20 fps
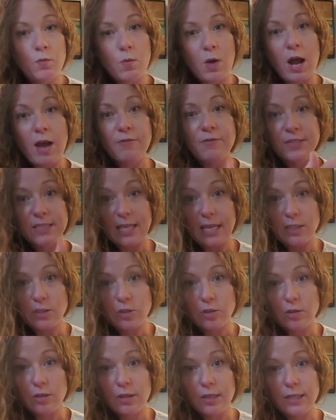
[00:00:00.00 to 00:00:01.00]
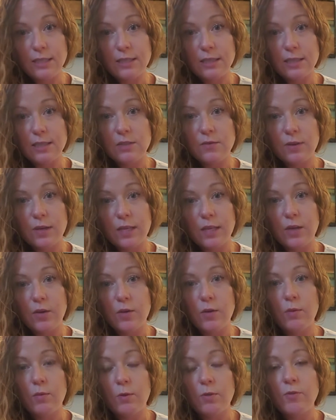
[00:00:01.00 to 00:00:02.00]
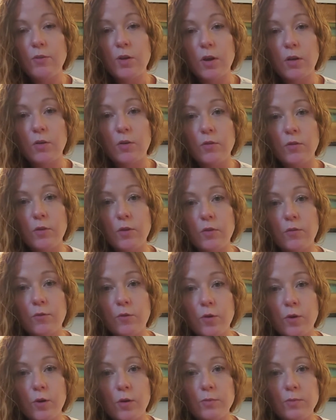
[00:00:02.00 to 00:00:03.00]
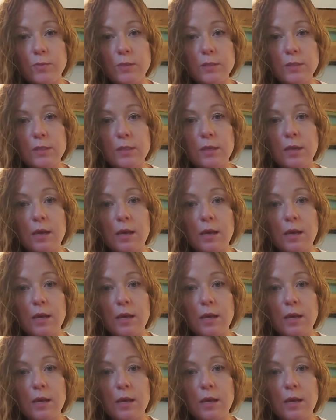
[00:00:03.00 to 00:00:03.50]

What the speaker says: I've sent you the link to this video and we've gone over the forms